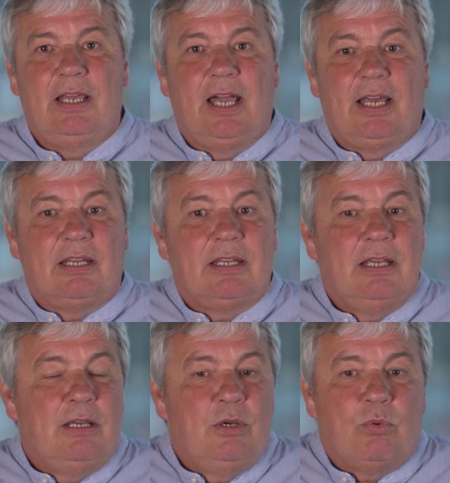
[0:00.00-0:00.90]
and
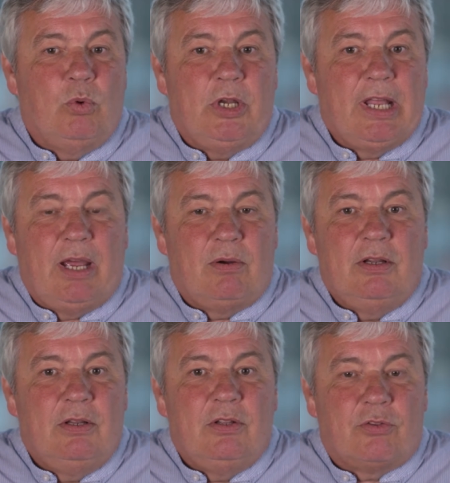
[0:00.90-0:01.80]
we're now
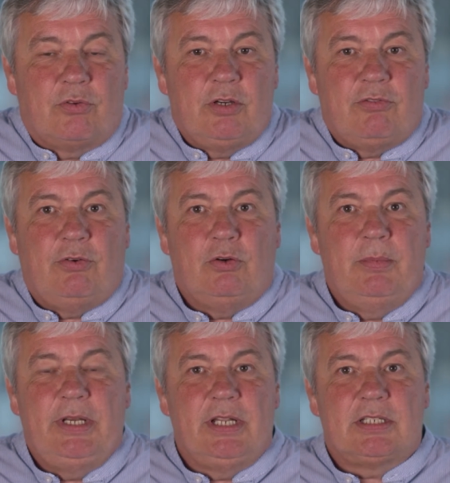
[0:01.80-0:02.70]
three or four
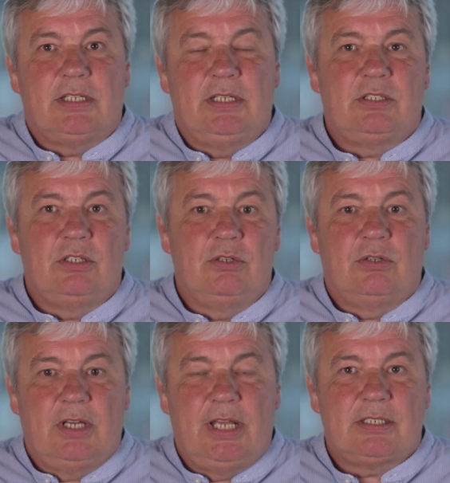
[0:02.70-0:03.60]
minutes into
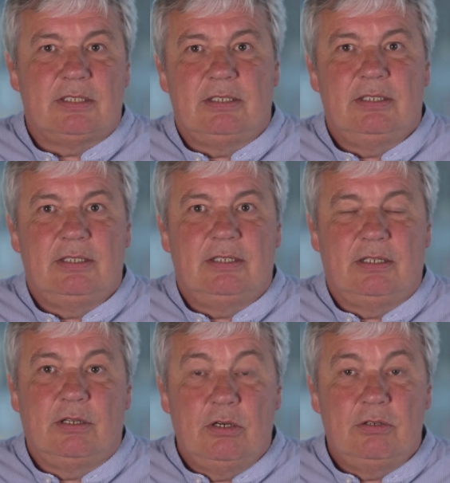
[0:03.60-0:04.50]
your lesson,
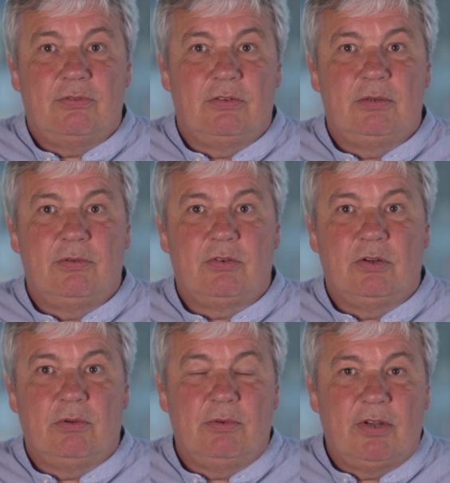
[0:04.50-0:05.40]
and hopefully we've
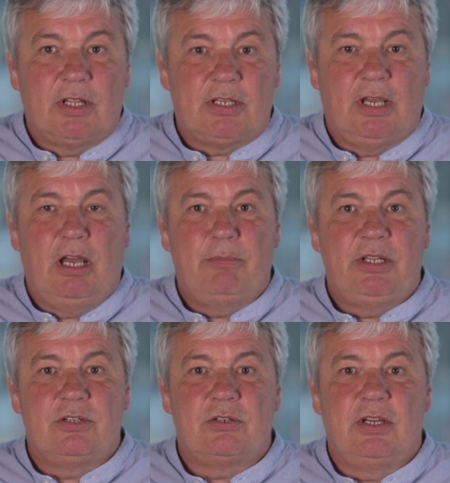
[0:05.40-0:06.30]
got it. We've had a calm
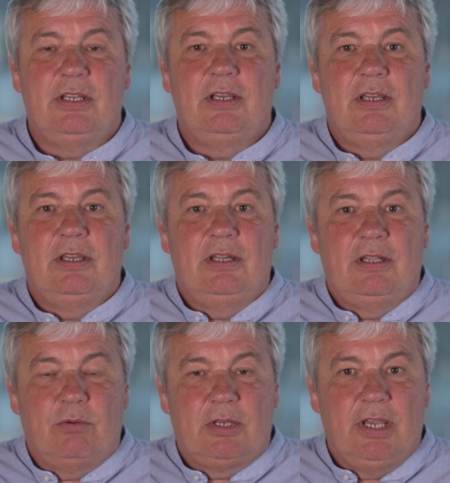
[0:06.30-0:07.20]
entry,
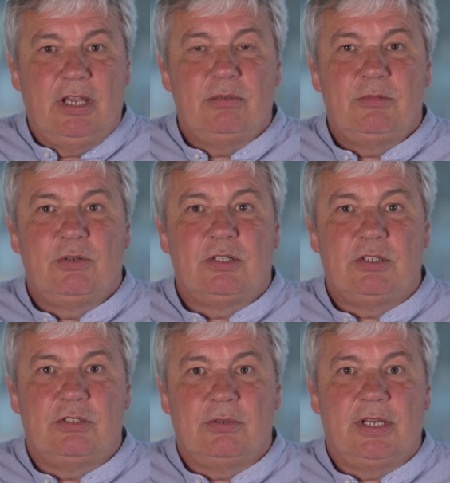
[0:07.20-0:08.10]
we're getting them doing a
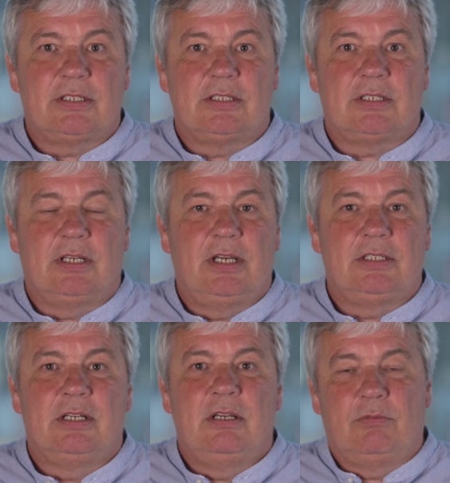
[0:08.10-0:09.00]
to-do
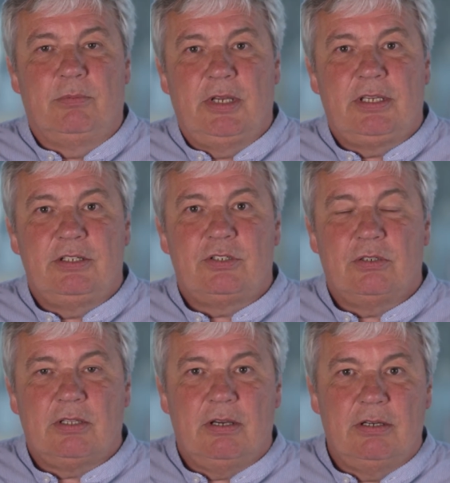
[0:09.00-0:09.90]
exercise, we're making
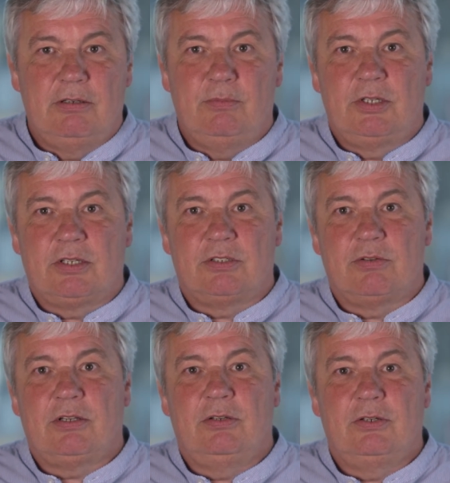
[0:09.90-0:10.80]
sure their homework is
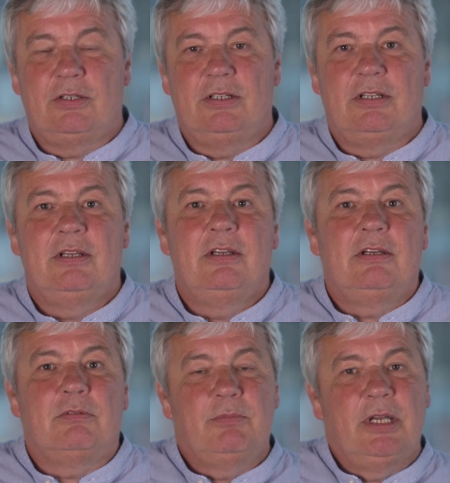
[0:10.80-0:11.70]
recorded,
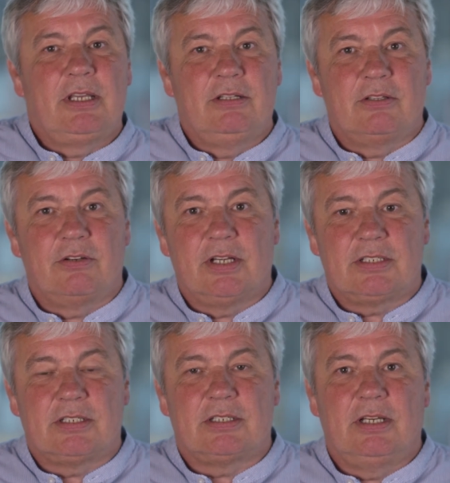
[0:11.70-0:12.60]
we're making other
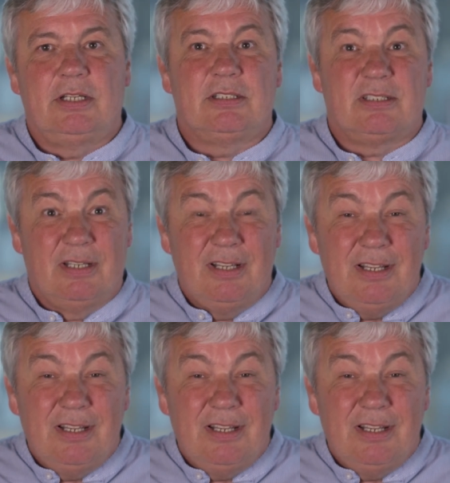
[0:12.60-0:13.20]
exercises